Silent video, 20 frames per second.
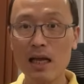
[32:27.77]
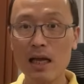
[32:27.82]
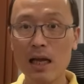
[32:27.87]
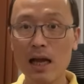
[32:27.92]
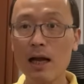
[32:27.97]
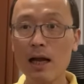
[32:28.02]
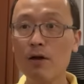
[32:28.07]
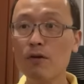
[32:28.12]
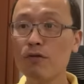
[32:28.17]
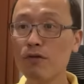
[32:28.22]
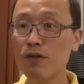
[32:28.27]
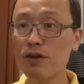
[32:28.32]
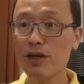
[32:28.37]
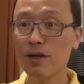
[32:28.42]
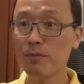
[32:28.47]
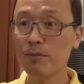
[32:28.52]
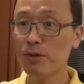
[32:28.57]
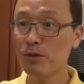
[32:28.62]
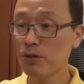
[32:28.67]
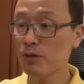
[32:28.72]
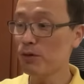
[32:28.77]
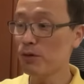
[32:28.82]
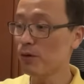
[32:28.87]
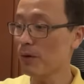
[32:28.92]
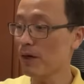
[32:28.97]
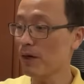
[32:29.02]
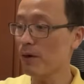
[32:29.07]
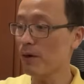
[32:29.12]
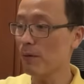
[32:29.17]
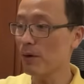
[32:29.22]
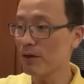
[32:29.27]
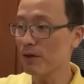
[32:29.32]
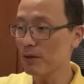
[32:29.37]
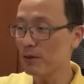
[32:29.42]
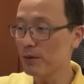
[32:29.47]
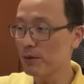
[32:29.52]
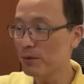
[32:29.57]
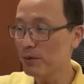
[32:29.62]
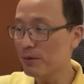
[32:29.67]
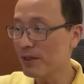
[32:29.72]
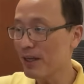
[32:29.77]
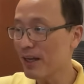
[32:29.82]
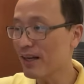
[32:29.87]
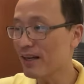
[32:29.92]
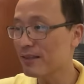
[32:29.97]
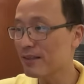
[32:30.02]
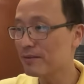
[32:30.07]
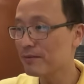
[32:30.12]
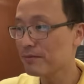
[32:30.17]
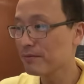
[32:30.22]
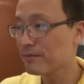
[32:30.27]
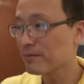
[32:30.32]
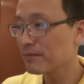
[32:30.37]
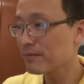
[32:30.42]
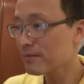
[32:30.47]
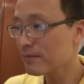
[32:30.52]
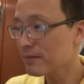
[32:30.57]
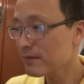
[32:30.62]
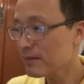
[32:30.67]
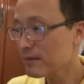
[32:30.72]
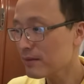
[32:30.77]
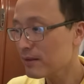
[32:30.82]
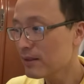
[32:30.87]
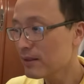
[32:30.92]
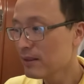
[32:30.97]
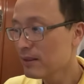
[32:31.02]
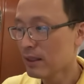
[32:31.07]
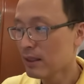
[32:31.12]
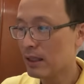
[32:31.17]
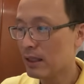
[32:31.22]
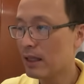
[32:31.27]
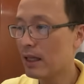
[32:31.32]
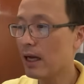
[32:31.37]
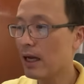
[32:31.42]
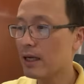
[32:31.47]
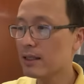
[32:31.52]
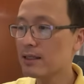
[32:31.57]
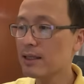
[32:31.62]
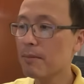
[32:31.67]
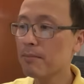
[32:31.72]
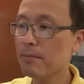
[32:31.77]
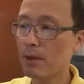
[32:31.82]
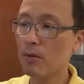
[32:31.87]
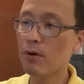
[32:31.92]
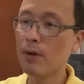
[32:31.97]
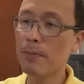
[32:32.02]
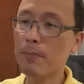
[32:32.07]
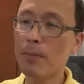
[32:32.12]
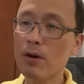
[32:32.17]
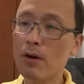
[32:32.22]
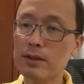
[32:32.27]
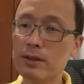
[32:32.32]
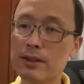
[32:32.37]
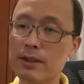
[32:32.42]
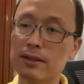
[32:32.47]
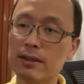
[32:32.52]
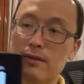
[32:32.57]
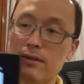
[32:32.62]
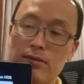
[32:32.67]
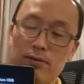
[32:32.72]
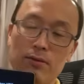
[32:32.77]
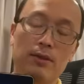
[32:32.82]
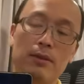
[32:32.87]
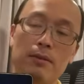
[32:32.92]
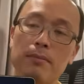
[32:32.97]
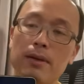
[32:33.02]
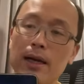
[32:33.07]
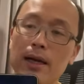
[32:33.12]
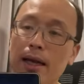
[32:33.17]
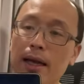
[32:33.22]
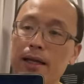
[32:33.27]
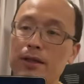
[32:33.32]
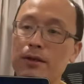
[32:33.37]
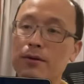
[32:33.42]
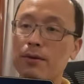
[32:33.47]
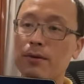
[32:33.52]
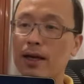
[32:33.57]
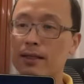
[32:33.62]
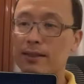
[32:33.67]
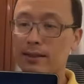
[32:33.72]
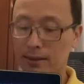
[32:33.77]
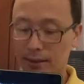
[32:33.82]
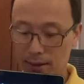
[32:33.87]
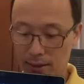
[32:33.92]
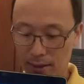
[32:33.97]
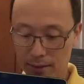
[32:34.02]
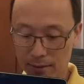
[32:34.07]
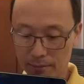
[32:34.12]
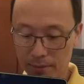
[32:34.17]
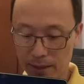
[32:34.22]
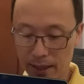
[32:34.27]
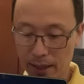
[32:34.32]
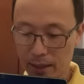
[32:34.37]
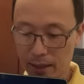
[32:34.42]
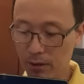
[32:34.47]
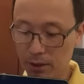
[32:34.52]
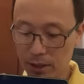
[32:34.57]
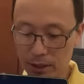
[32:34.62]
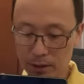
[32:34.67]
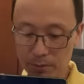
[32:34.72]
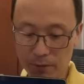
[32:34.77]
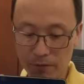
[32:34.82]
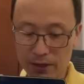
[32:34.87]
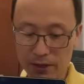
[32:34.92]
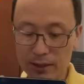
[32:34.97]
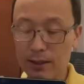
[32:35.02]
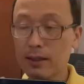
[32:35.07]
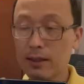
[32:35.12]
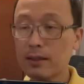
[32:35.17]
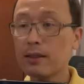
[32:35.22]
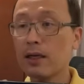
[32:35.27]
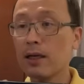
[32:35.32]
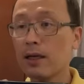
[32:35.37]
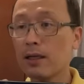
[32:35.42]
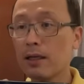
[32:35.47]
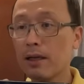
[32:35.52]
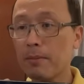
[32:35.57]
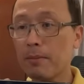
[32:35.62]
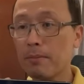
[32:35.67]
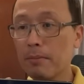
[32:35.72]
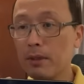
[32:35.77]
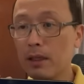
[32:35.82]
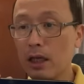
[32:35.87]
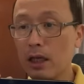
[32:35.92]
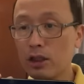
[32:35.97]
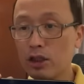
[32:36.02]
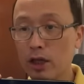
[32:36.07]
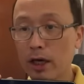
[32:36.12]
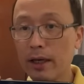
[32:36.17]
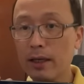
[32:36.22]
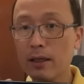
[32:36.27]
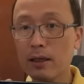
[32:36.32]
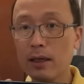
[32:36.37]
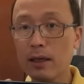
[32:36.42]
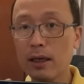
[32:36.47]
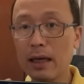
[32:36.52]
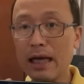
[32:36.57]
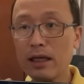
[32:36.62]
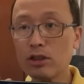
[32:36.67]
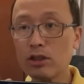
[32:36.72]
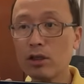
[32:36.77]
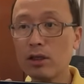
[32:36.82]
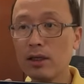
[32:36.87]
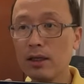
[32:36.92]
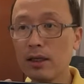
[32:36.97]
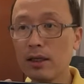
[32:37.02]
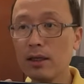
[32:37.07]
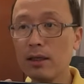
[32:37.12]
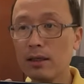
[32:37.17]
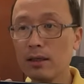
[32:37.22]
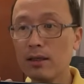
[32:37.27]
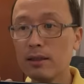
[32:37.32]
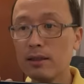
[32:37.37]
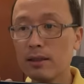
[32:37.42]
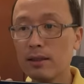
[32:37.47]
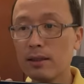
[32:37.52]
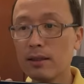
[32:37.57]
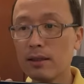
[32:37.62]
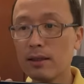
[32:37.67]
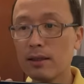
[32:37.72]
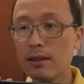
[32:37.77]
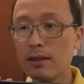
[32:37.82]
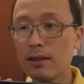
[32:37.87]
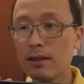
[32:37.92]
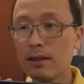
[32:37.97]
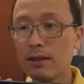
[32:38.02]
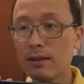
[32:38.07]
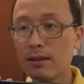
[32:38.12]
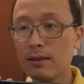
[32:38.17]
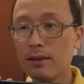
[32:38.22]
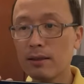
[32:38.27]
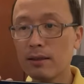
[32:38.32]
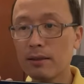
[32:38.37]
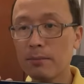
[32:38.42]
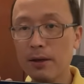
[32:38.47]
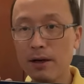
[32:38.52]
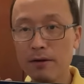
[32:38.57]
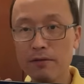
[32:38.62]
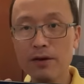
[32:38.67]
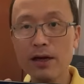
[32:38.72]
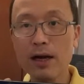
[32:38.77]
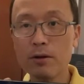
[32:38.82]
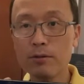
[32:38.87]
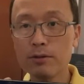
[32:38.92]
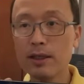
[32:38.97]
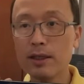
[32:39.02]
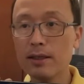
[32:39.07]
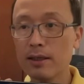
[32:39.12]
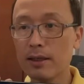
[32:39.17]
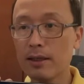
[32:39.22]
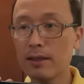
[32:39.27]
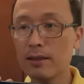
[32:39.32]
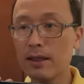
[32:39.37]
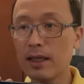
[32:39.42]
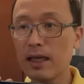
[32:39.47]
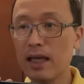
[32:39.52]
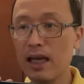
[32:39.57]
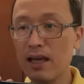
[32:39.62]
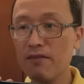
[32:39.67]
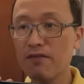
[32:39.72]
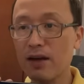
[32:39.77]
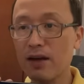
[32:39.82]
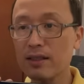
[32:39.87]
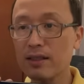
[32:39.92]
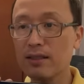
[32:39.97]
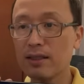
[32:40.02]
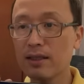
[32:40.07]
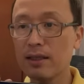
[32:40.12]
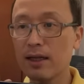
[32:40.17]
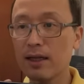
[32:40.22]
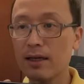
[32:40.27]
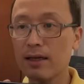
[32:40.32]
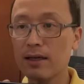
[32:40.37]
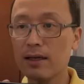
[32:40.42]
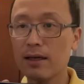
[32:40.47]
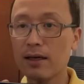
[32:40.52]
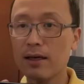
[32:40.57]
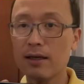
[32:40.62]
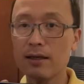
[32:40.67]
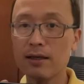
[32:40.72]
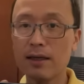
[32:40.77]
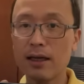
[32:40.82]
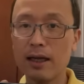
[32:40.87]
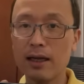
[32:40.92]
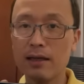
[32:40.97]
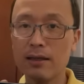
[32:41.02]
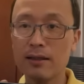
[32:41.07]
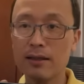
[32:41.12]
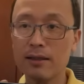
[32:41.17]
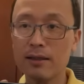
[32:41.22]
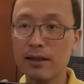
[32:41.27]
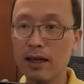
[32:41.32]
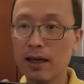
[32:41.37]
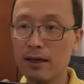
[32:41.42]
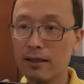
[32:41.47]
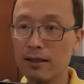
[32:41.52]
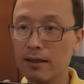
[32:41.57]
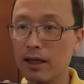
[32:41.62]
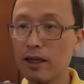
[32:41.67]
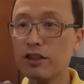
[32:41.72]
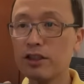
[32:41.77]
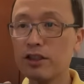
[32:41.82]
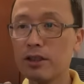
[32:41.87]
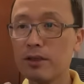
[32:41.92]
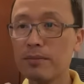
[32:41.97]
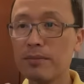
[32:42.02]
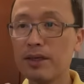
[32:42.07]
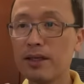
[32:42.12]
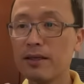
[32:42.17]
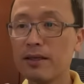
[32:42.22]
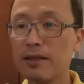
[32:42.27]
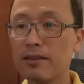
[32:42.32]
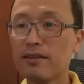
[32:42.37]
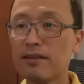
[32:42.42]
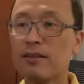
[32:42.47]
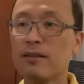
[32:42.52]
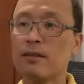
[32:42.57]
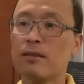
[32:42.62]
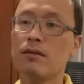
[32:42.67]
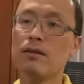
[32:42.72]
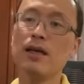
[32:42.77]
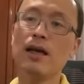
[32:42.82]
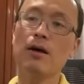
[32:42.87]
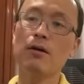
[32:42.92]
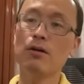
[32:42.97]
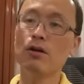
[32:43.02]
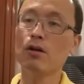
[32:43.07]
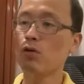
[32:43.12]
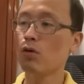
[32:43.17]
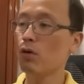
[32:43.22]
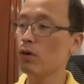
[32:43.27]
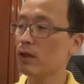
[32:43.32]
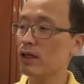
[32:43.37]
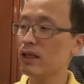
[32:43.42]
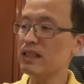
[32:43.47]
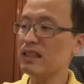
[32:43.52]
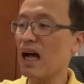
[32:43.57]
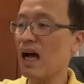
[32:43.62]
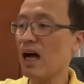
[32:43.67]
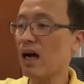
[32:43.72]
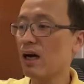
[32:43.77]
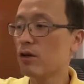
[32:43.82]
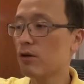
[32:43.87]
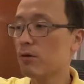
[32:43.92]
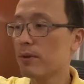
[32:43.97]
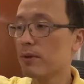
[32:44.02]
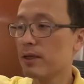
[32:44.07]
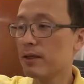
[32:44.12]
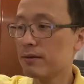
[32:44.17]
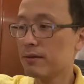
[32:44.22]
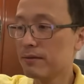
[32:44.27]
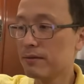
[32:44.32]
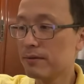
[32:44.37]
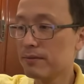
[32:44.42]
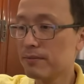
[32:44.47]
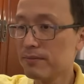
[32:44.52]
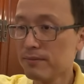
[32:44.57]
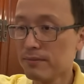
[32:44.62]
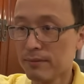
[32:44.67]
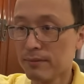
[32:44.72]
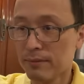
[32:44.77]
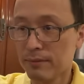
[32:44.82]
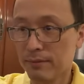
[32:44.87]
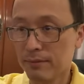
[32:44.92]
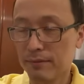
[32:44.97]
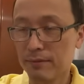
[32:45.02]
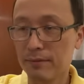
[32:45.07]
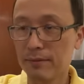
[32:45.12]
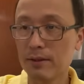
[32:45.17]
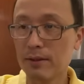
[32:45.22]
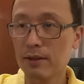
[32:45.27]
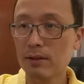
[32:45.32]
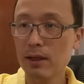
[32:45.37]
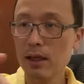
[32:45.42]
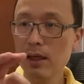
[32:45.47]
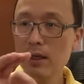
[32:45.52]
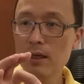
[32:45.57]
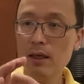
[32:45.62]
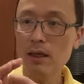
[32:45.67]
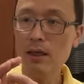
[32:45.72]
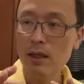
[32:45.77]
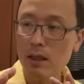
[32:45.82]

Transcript: I got freedom to do what I want to do. Yeah. There are some reports by NUS professors that check actually private housing decay faster than HDB. Okay, I'll not go in this argument. Okay.